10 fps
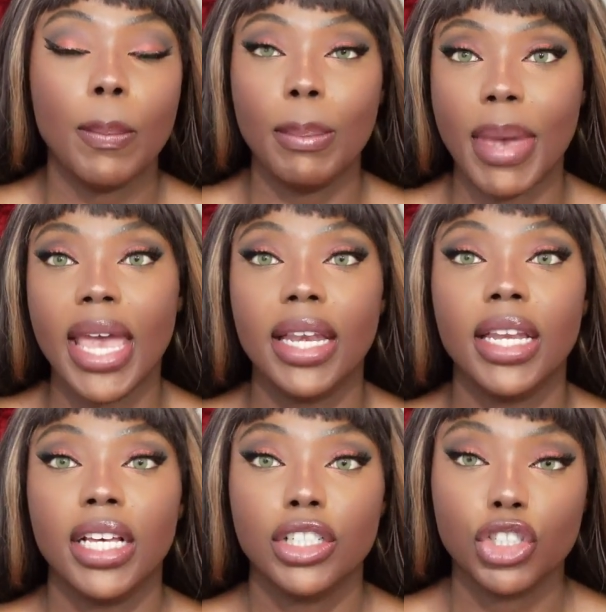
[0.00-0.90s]

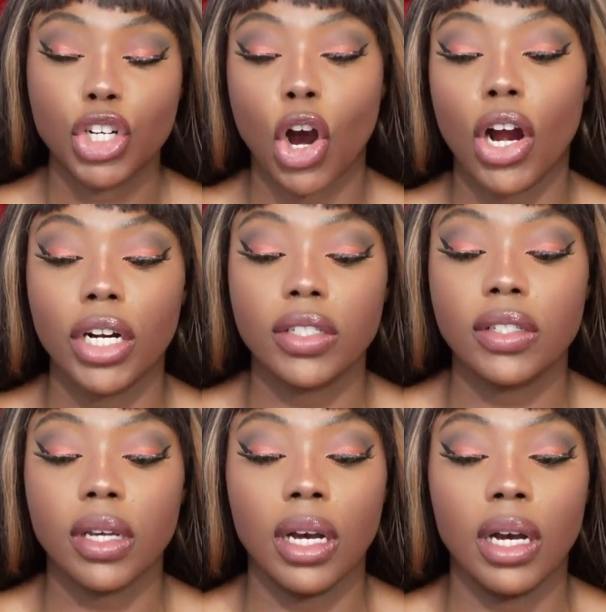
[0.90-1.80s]
men
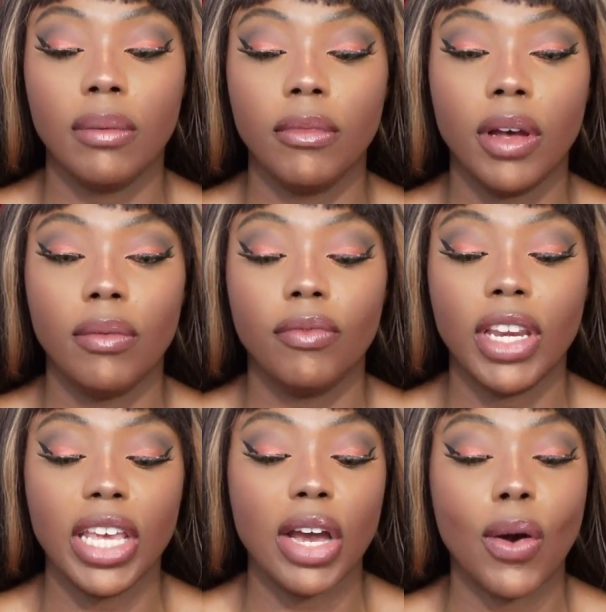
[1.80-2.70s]
charts
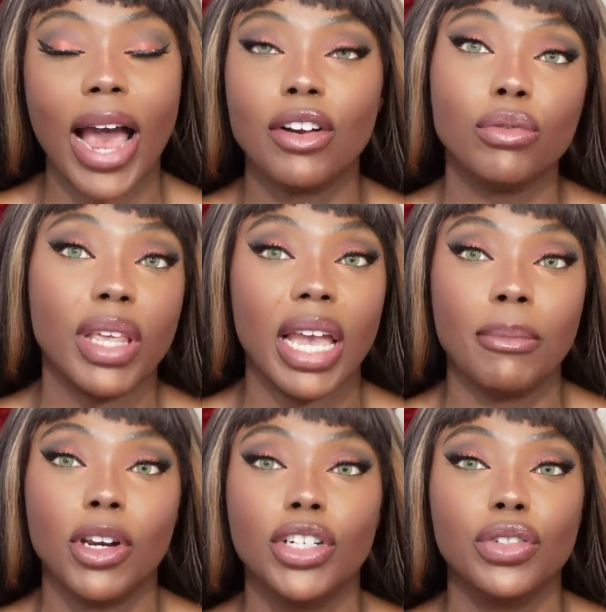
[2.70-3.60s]
video. I don't think
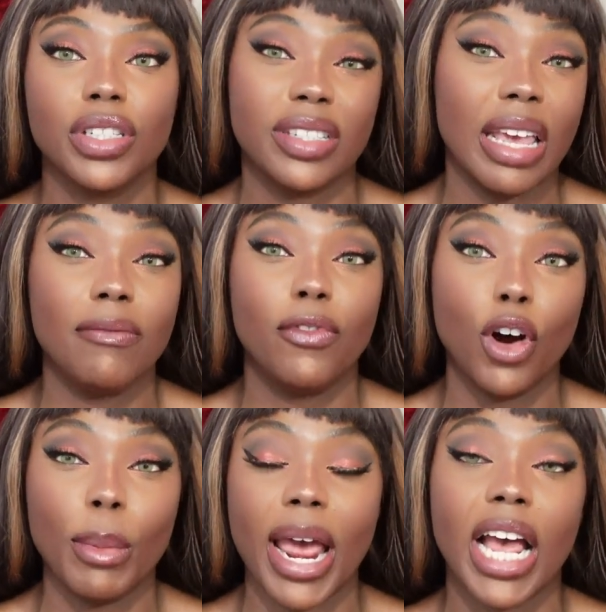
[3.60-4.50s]
I'm going to do the same
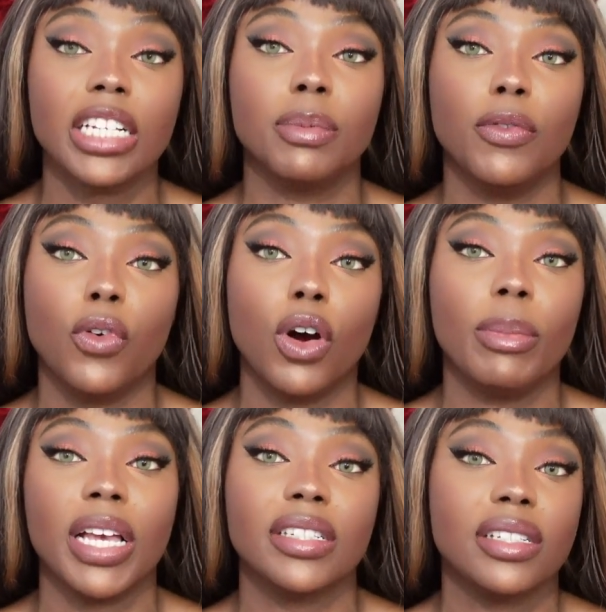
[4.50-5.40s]
format as before
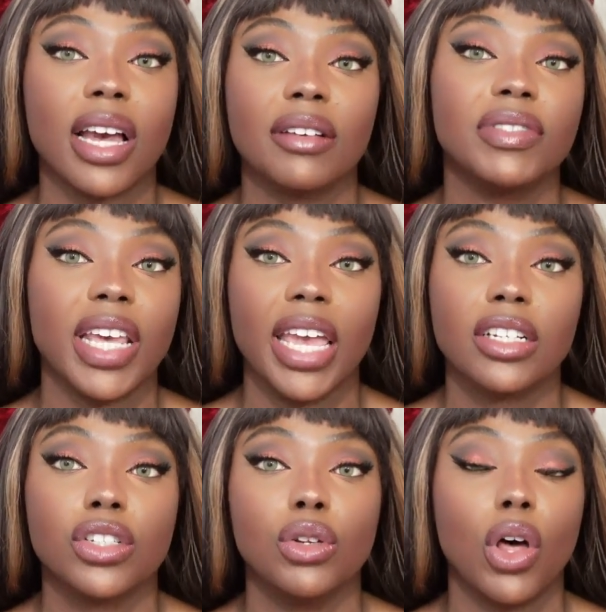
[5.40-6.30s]
because it kind of
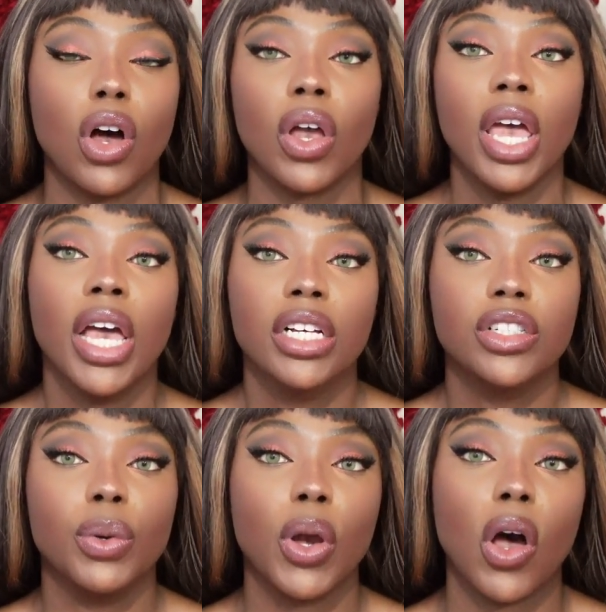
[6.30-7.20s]
takes too long
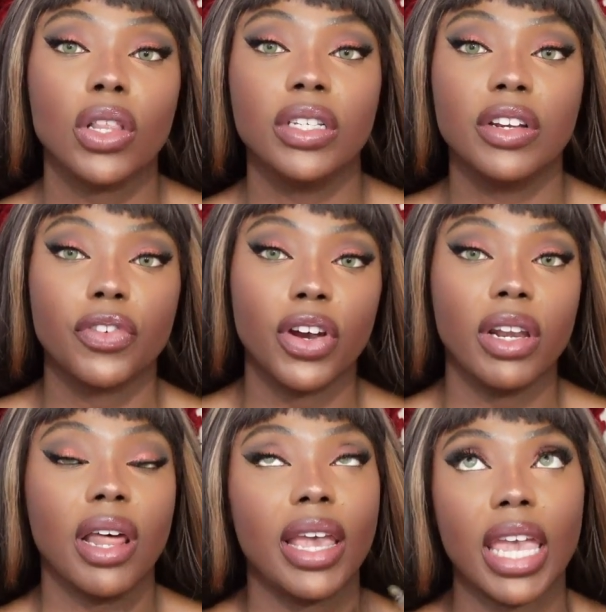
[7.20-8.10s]
doing all the
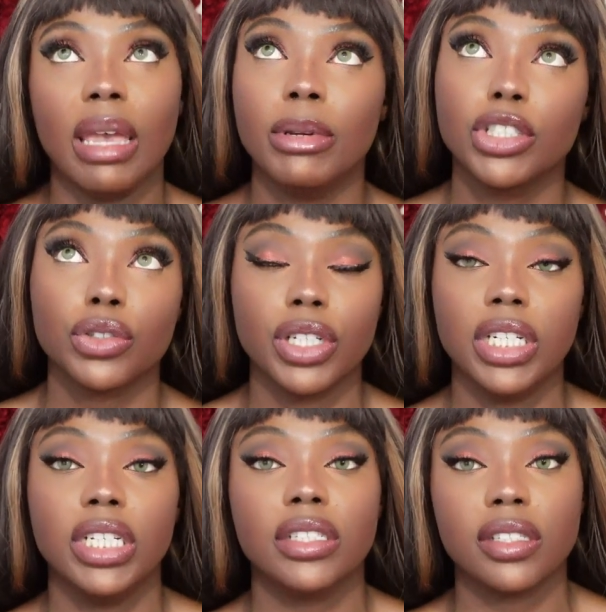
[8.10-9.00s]
different like
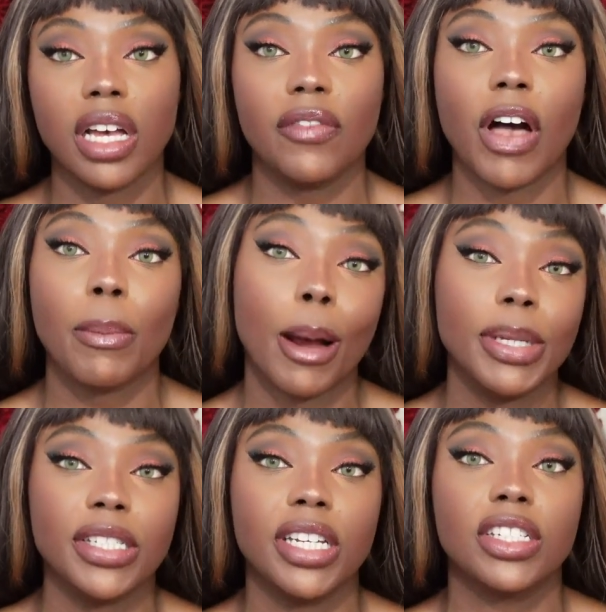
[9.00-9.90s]
imagery and stuff. I'll
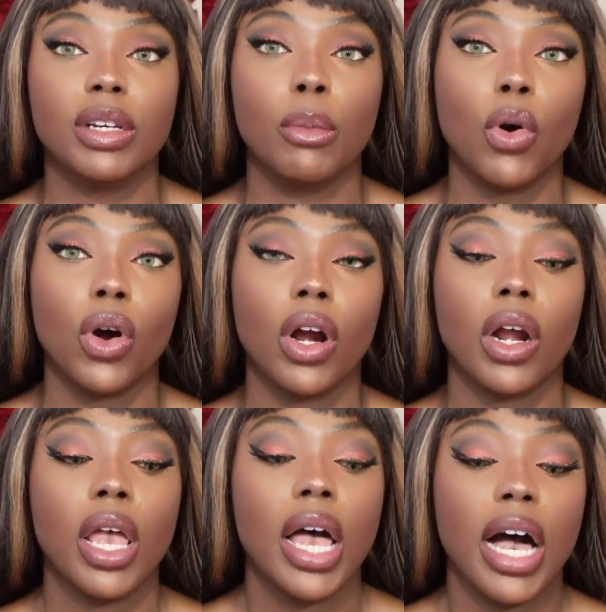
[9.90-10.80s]
probably stick to
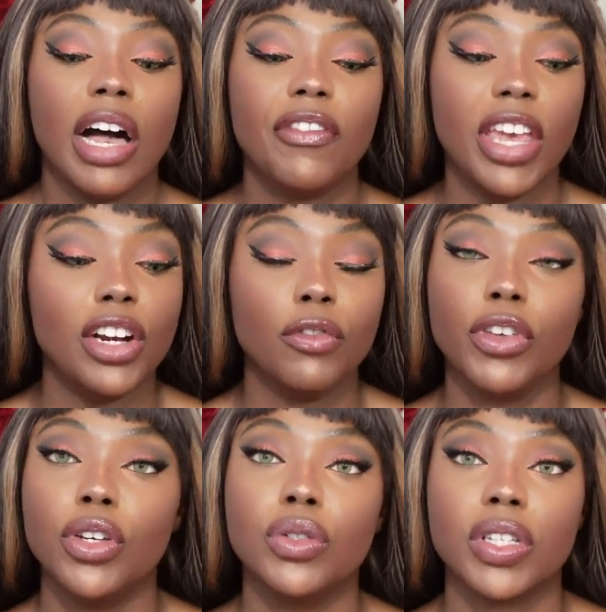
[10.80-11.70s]
more of
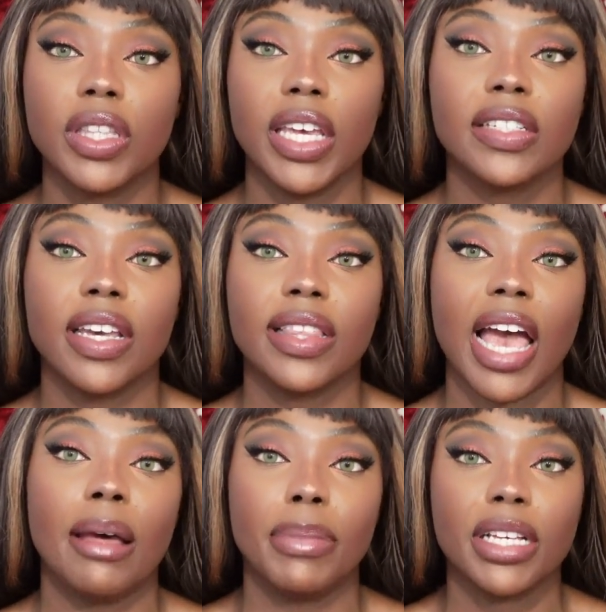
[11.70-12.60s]
interviews and things like
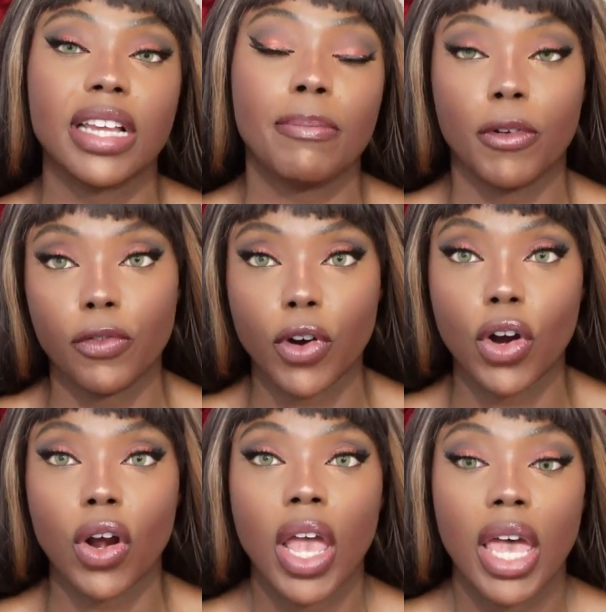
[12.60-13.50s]
that because I
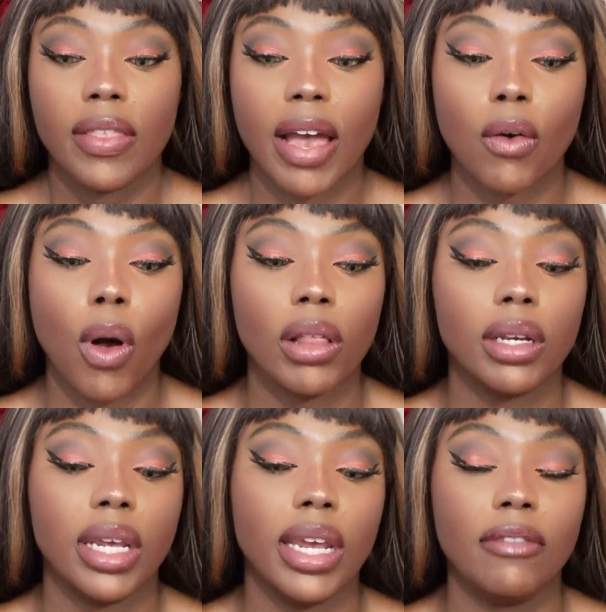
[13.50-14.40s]
prefer that
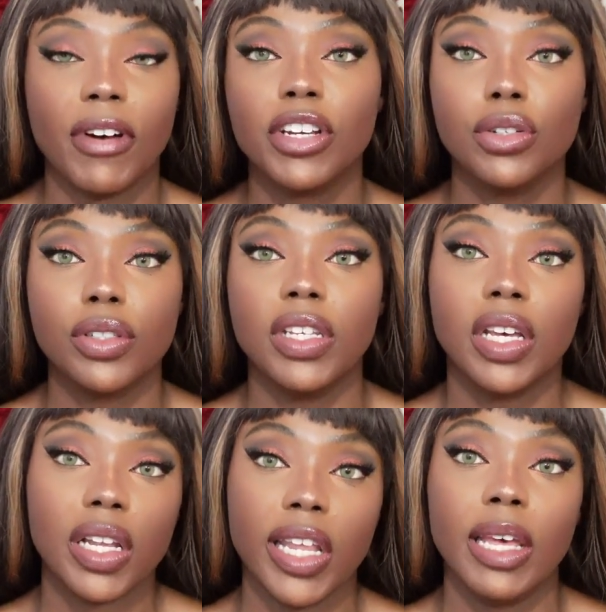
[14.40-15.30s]
quality, and if I do see
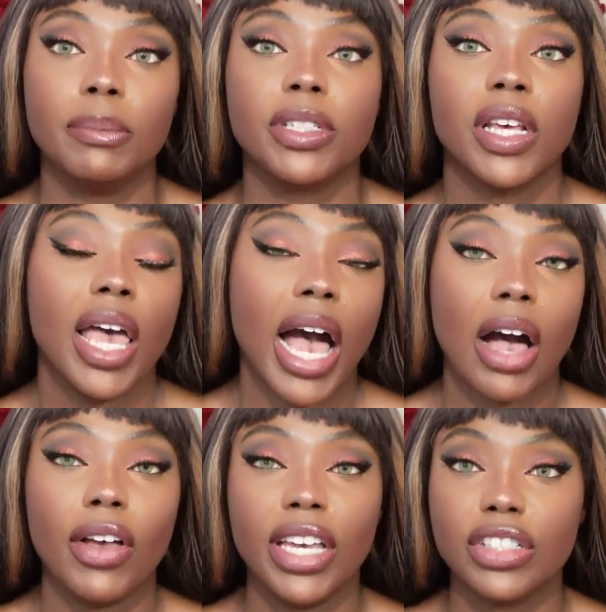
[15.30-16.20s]
clips,
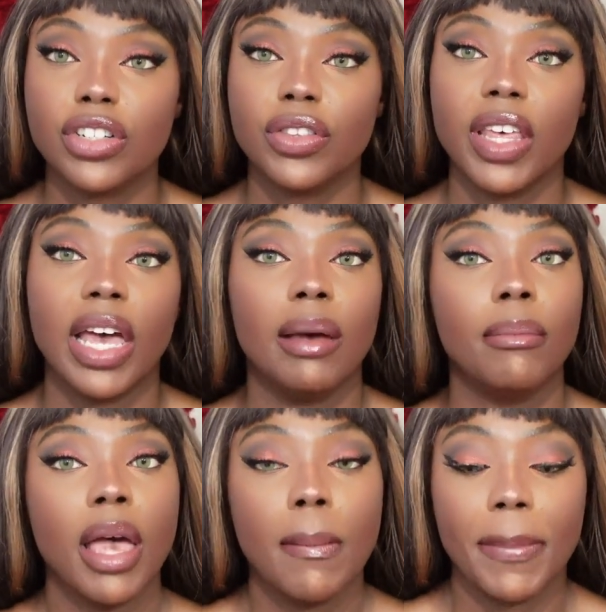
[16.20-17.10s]
I'll answer
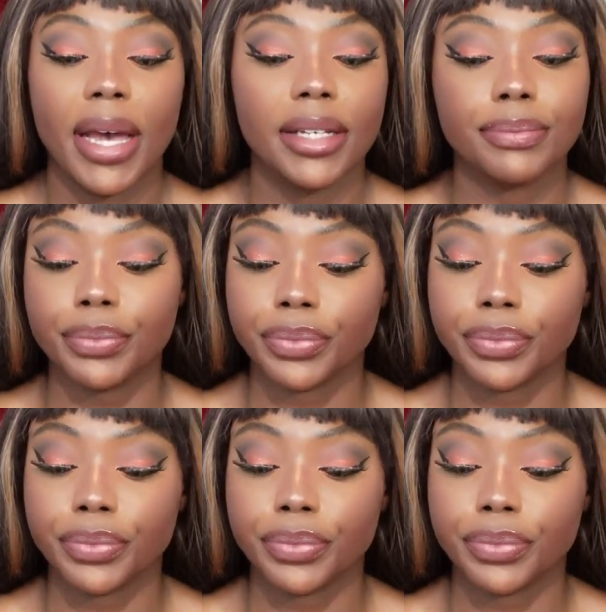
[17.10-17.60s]
them, but